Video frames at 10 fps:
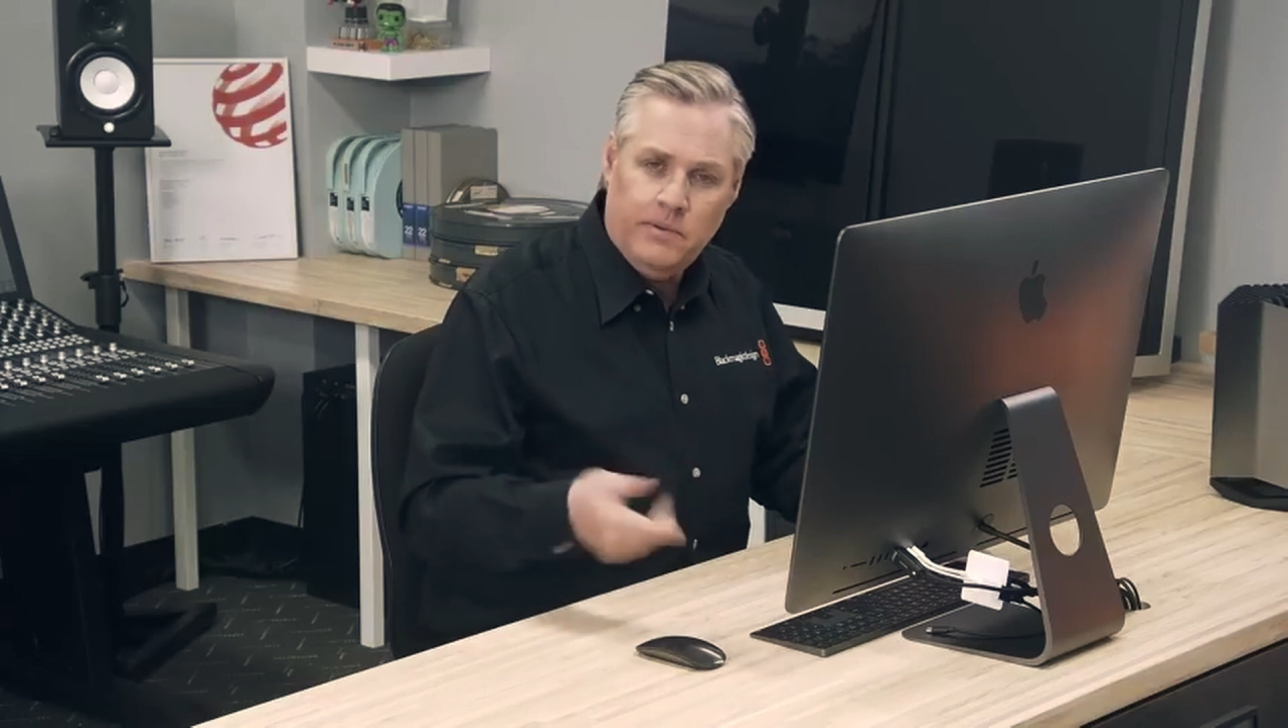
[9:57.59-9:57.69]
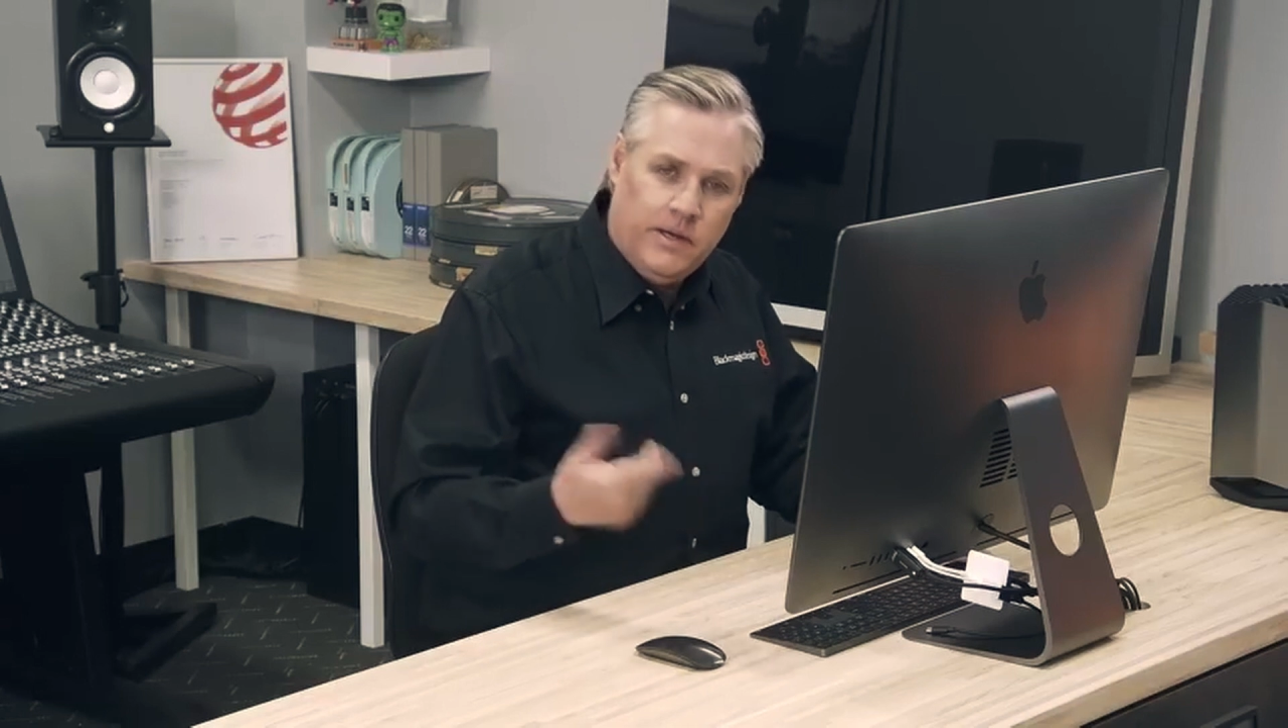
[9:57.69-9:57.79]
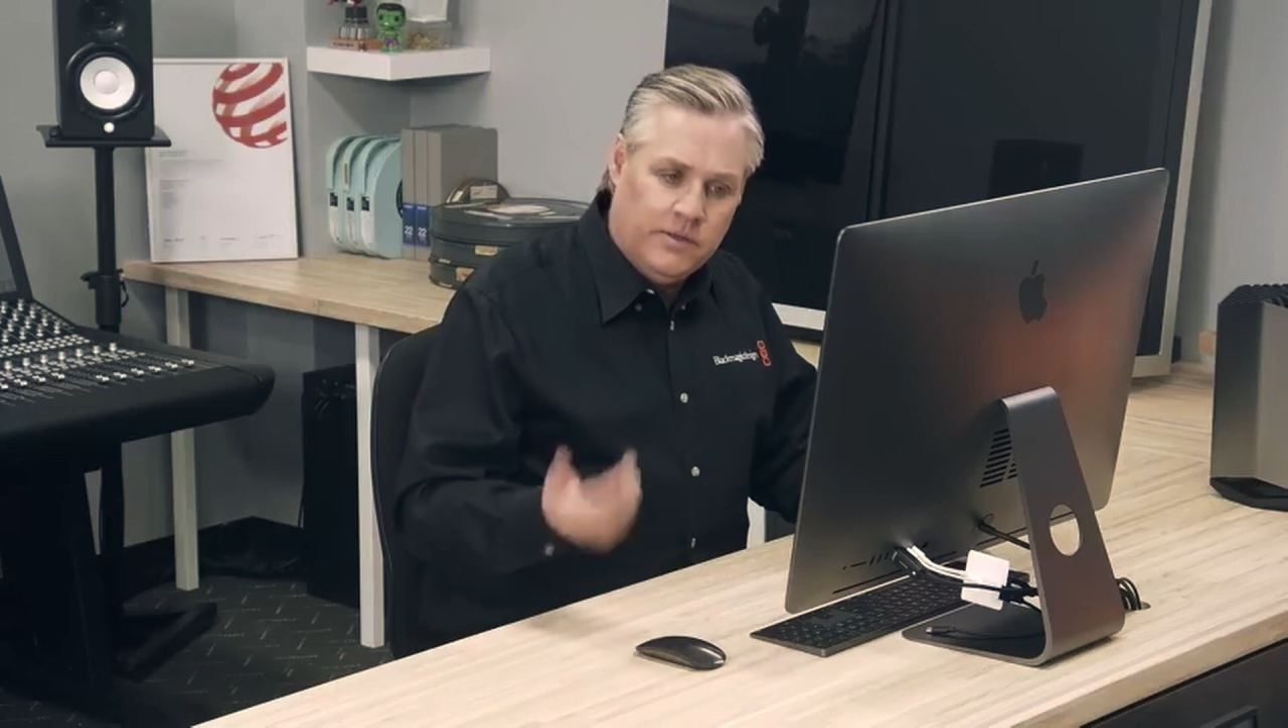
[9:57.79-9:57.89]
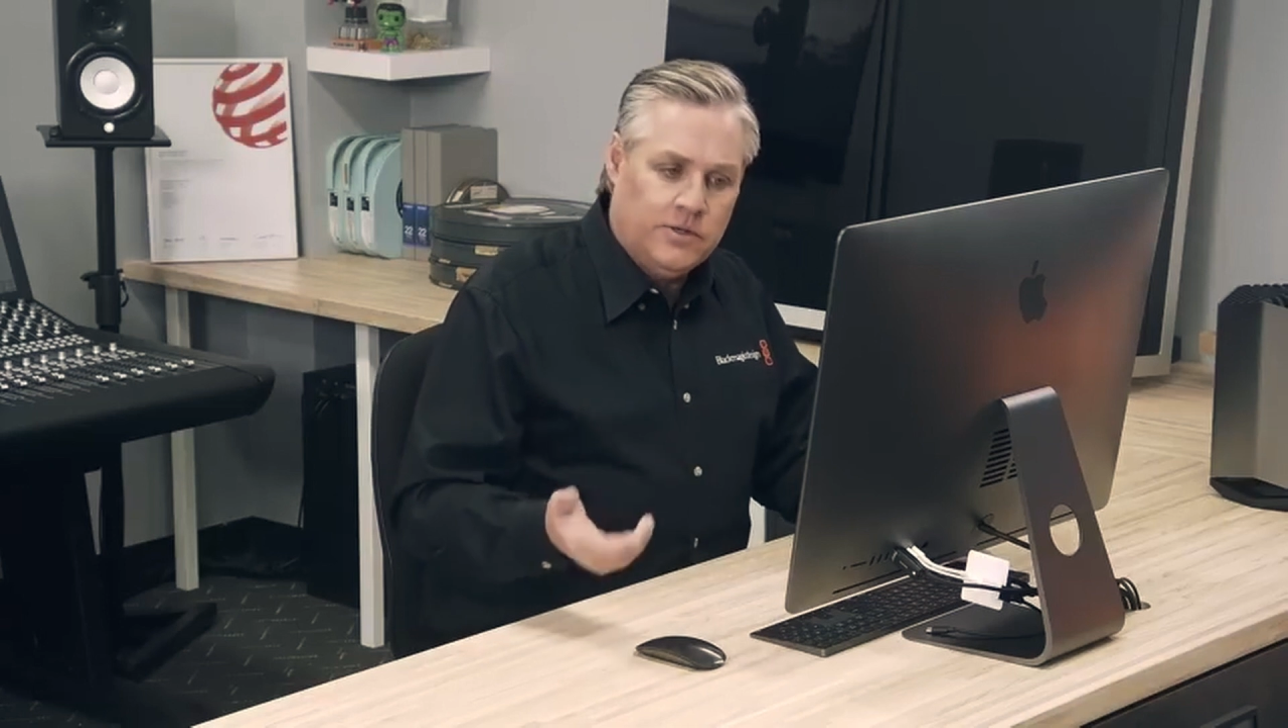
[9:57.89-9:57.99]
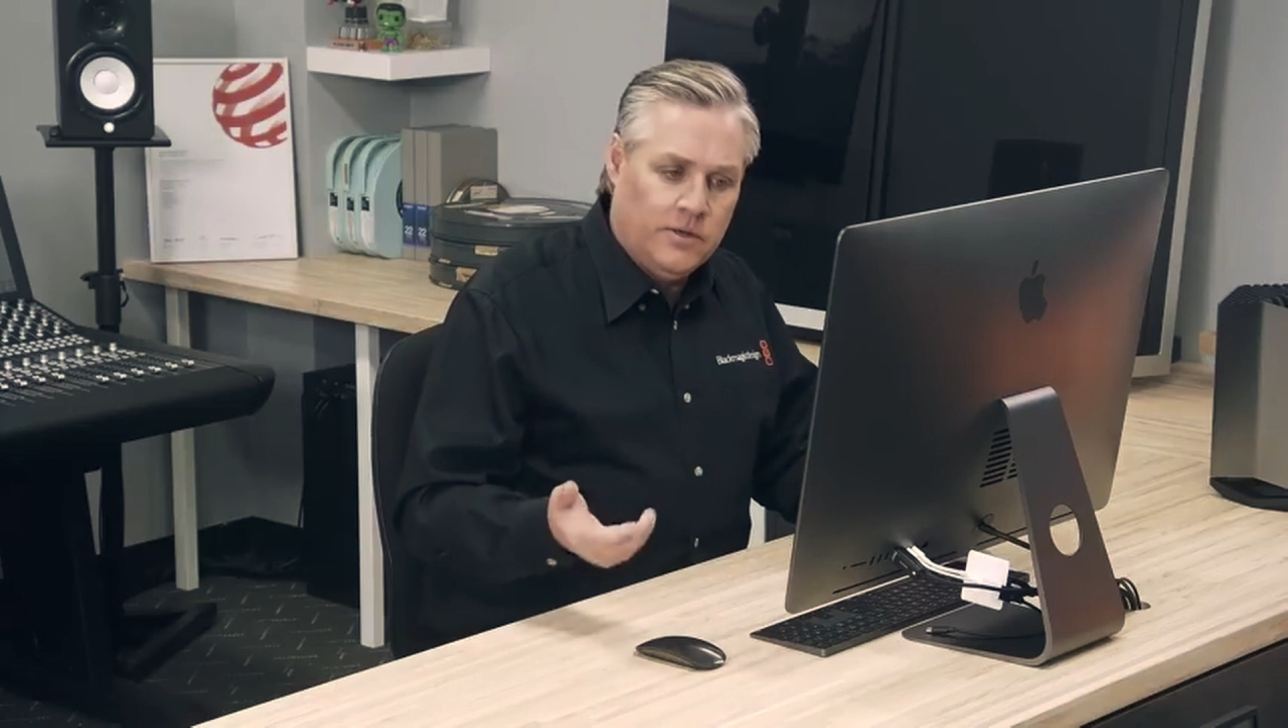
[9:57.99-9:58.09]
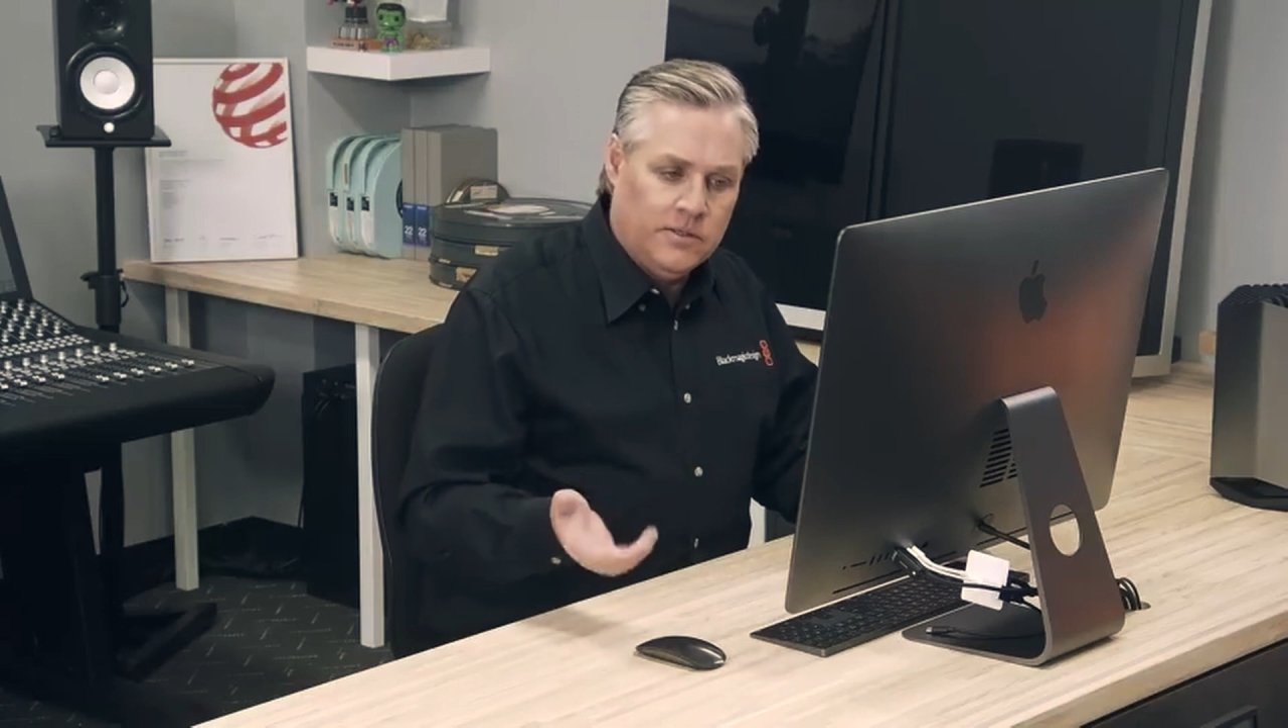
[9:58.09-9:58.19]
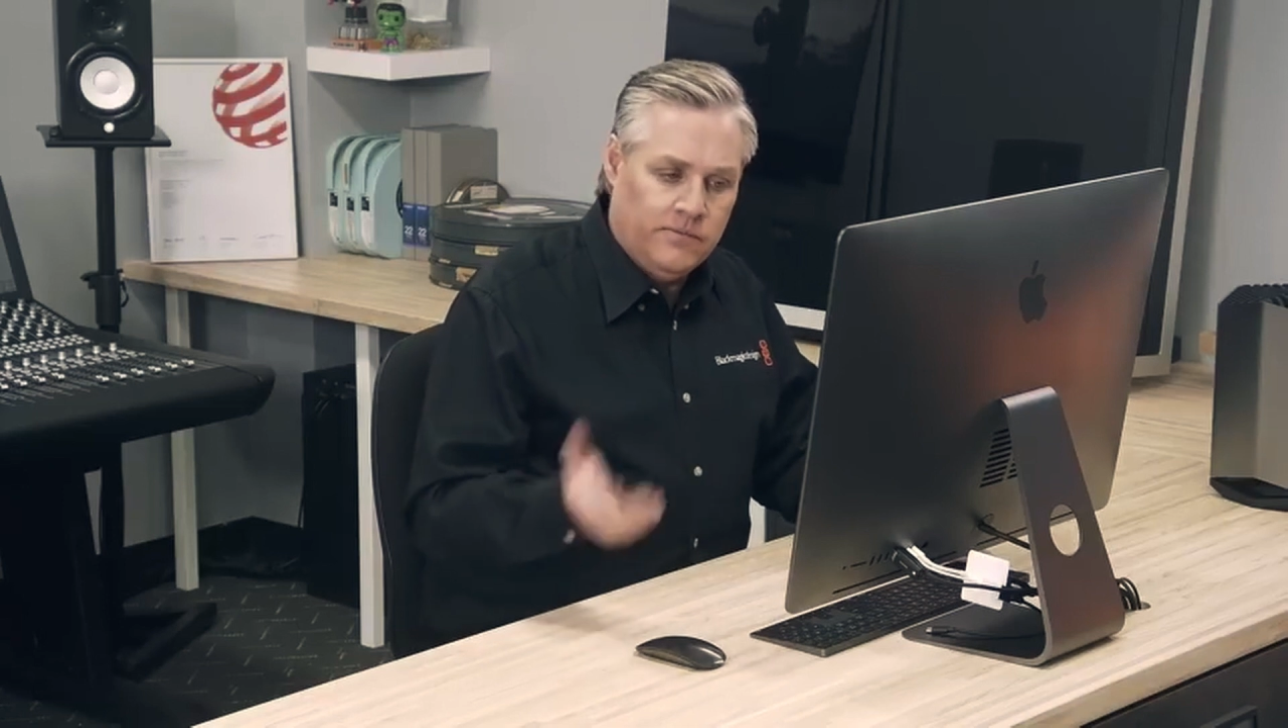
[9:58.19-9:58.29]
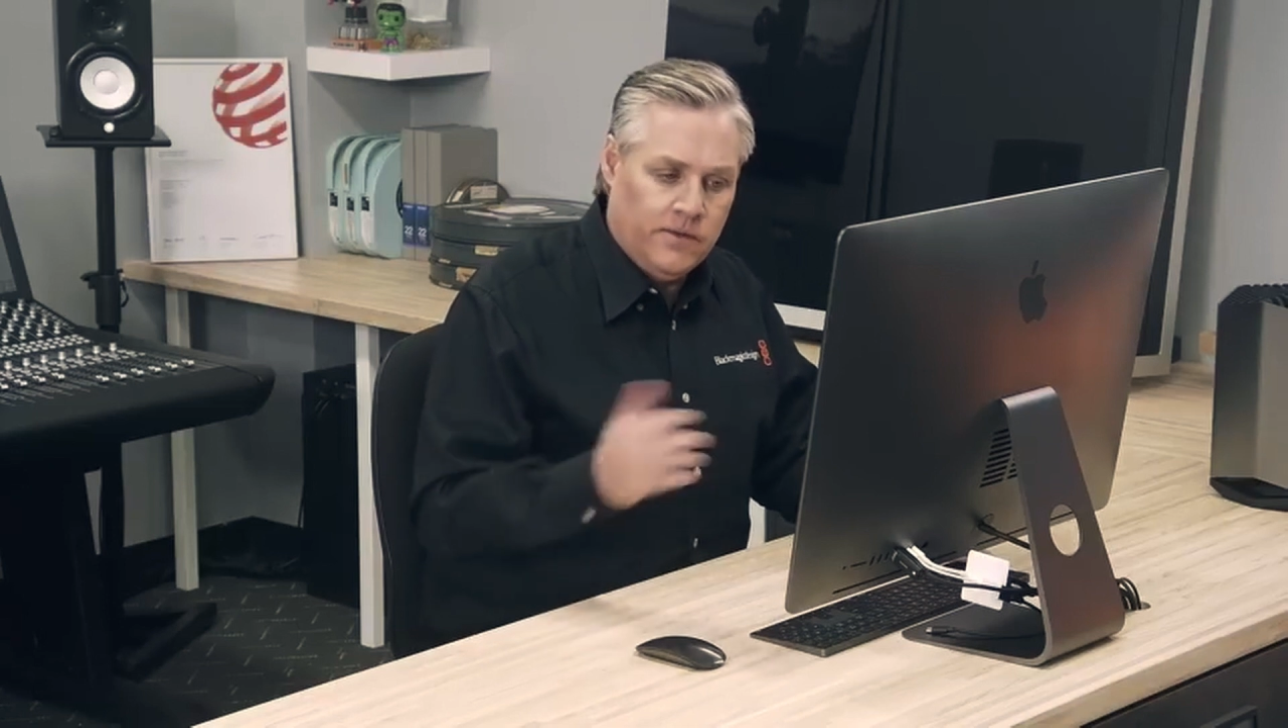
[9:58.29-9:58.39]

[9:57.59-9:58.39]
any other shots if